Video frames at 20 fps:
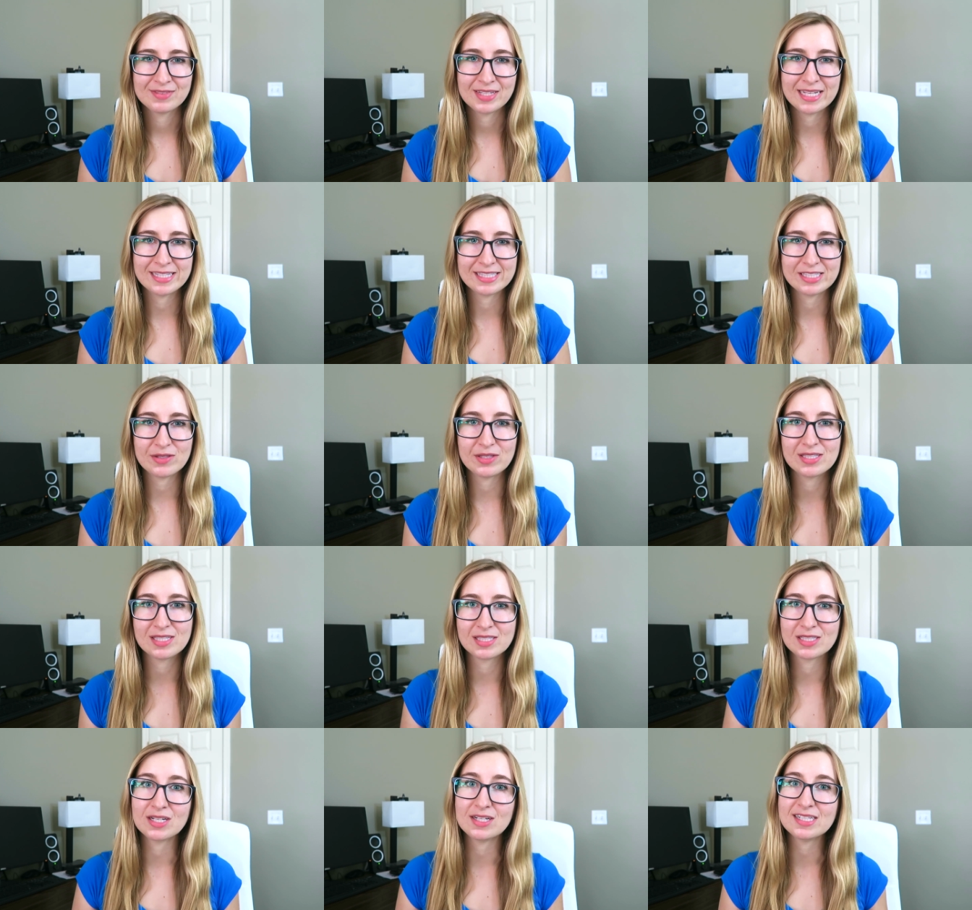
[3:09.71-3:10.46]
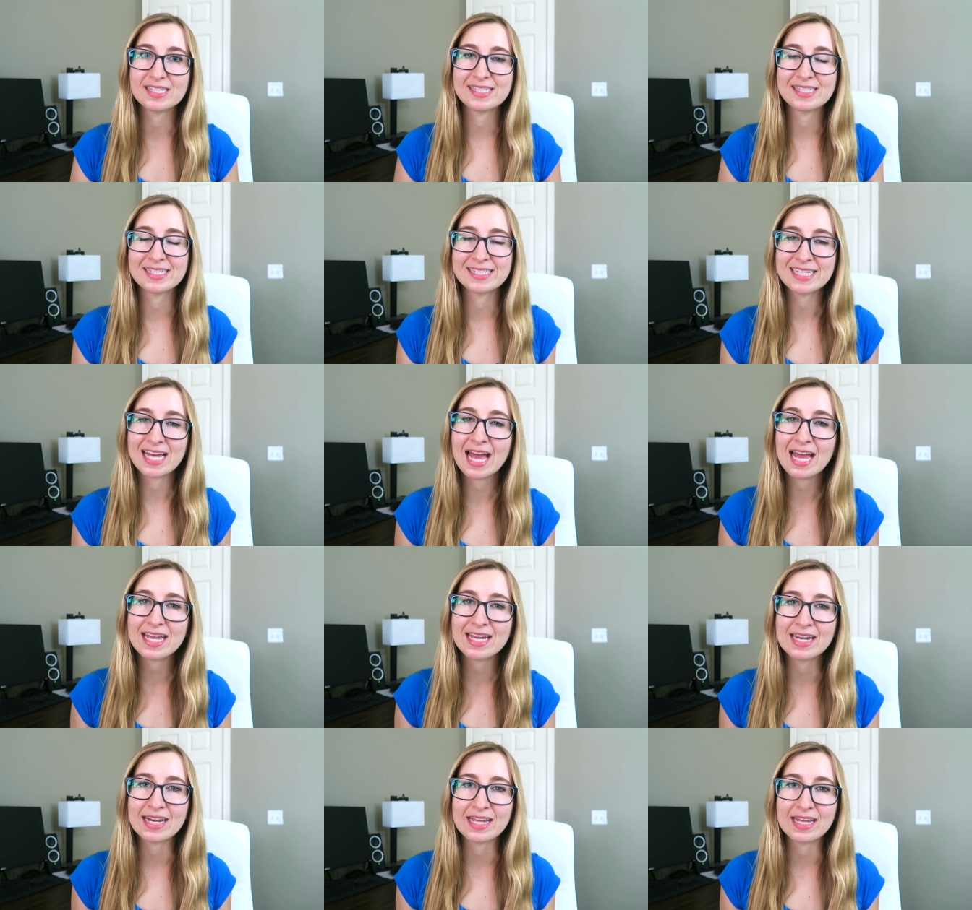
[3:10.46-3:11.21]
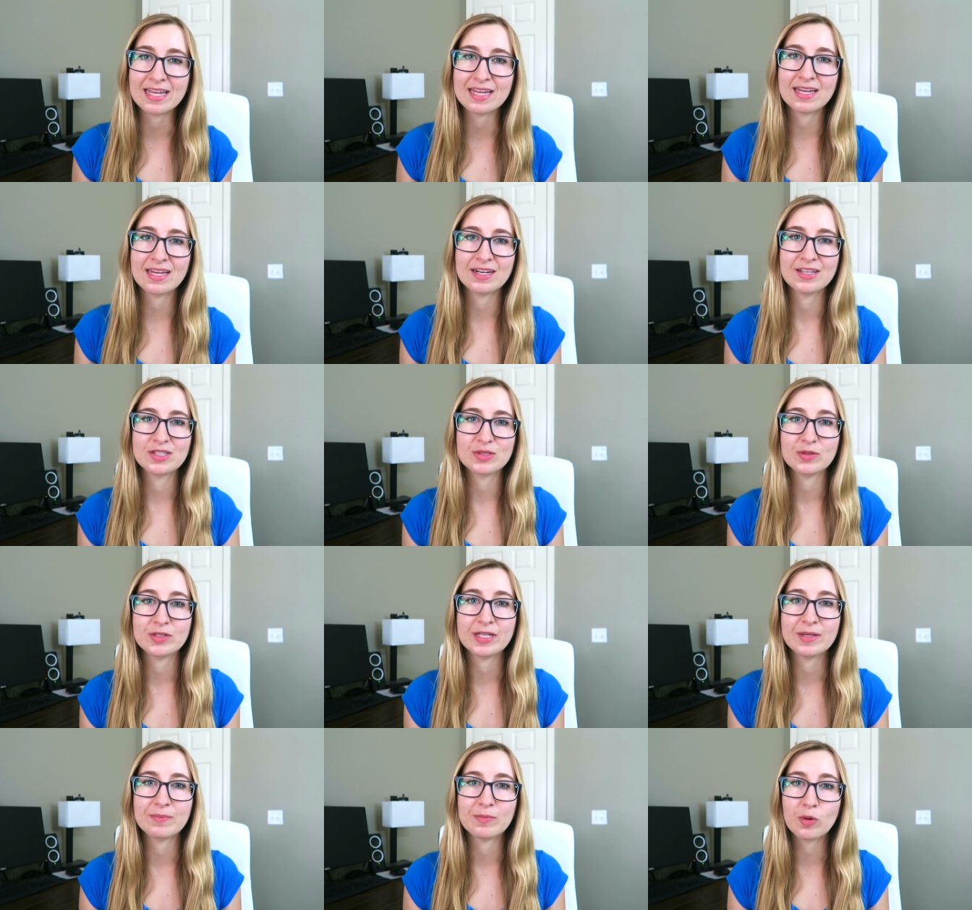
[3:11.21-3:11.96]
And so this is called satiety, and it's
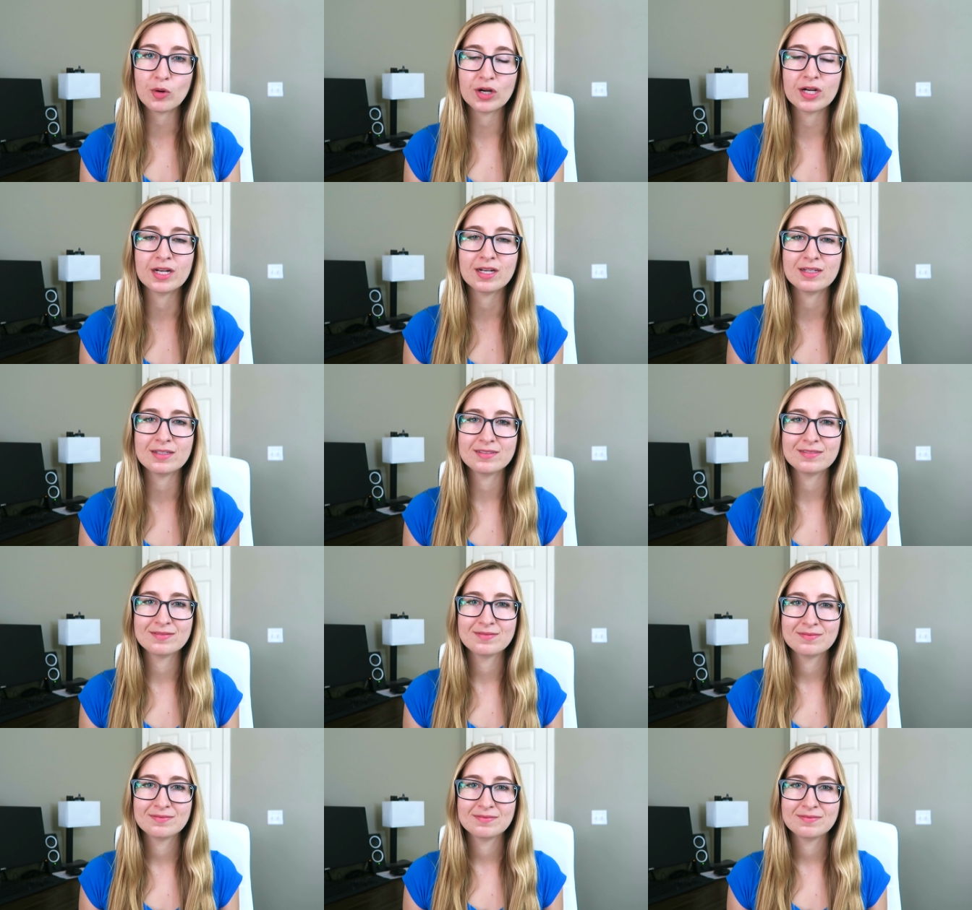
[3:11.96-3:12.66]
really important